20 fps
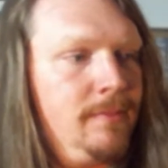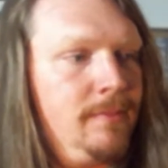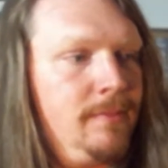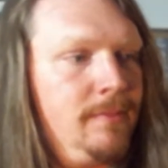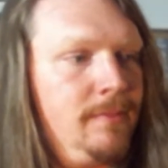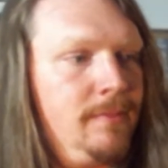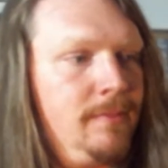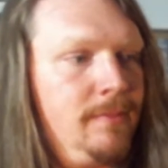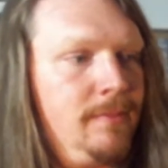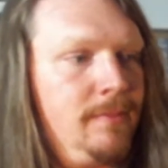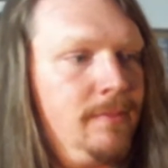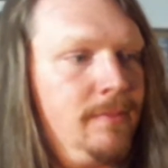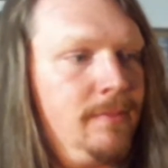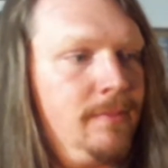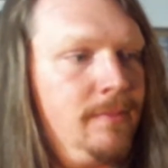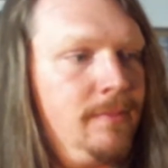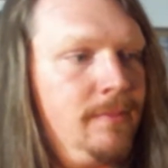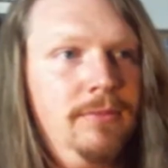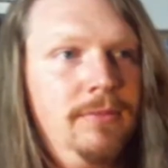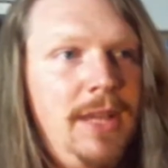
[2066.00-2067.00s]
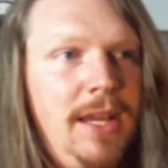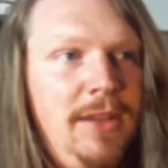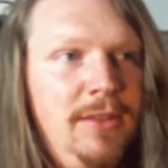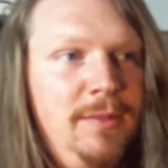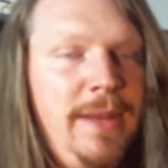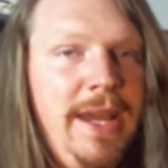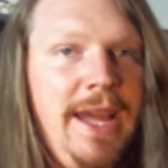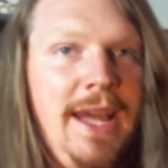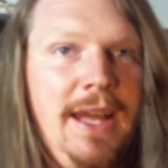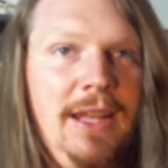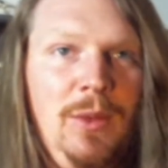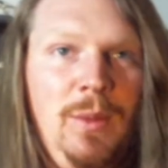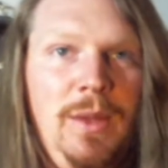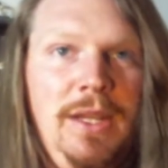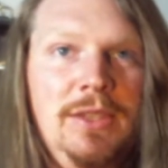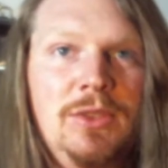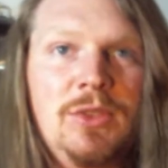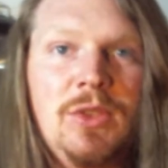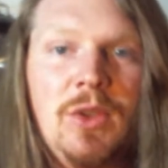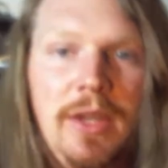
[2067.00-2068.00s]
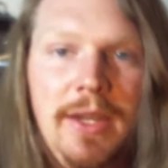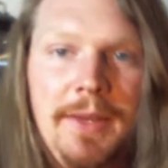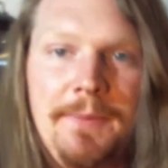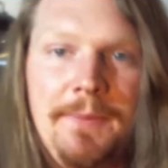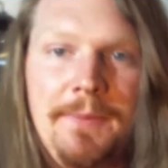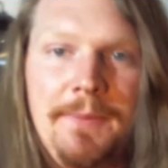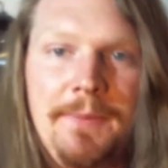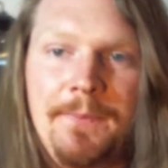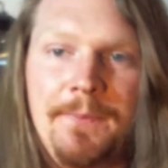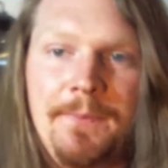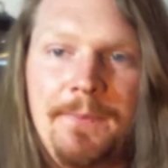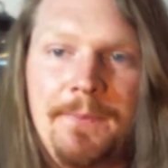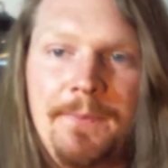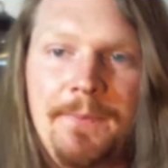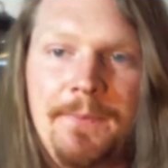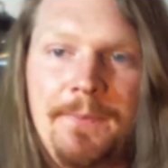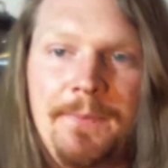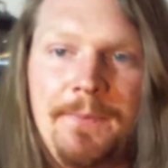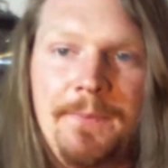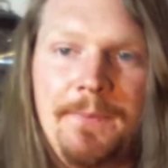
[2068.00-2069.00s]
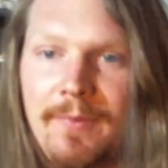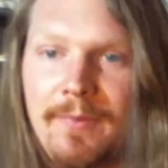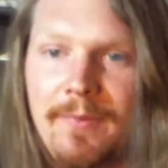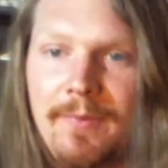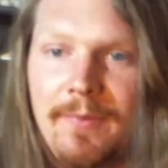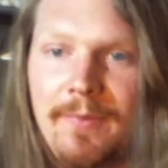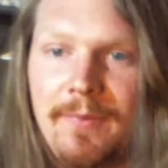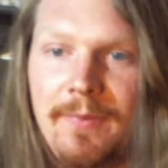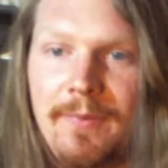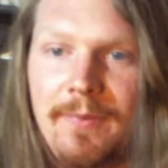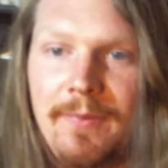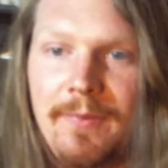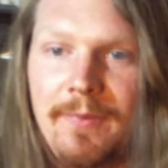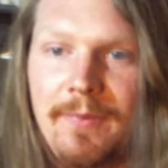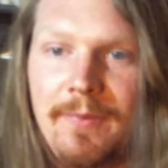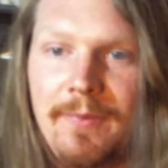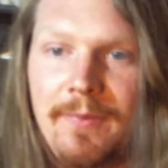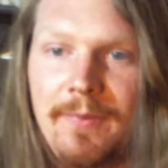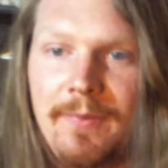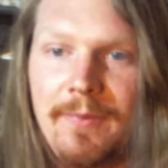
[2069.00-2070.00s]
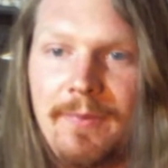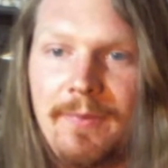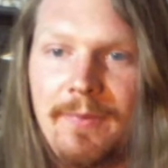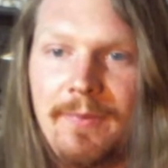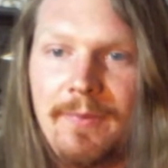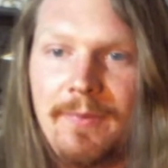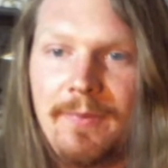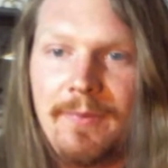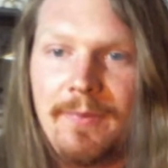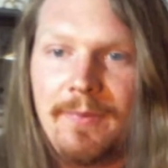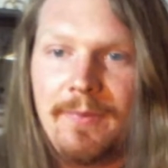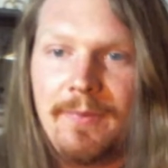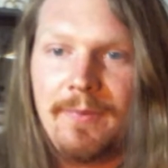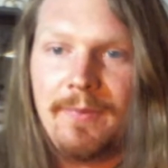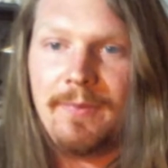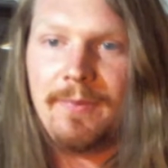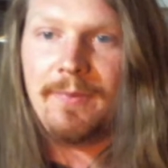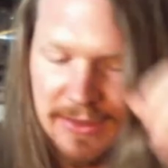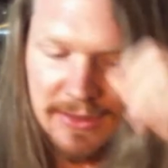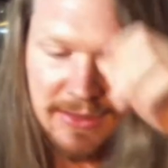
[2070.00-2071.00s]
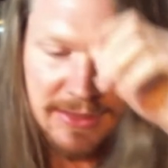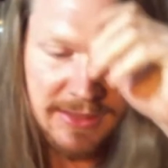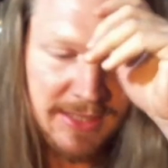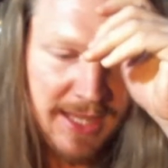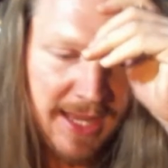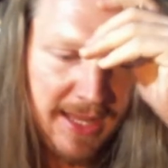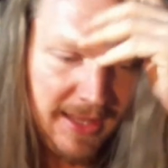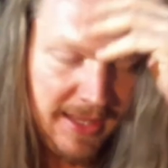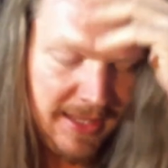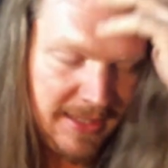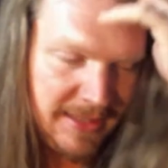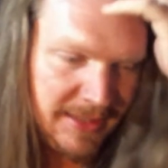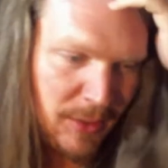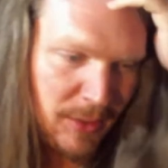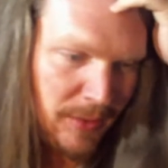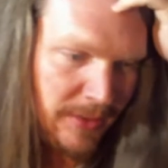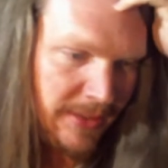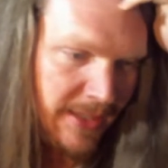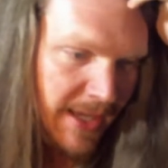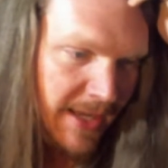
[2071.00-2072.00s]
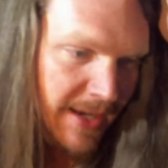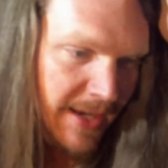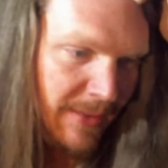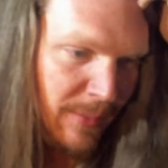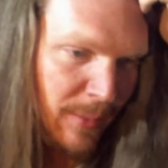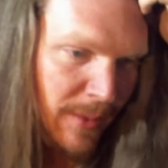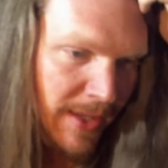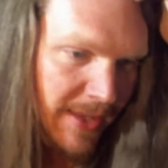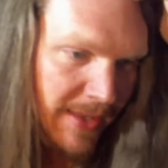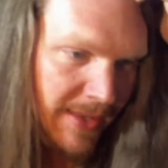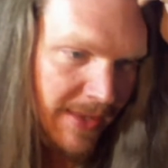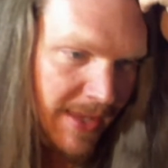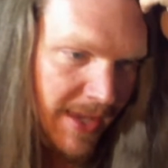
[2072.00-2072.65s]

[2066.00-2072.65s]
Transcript: There you go. That was my Halloween story. I like writing stories that are slightly associated with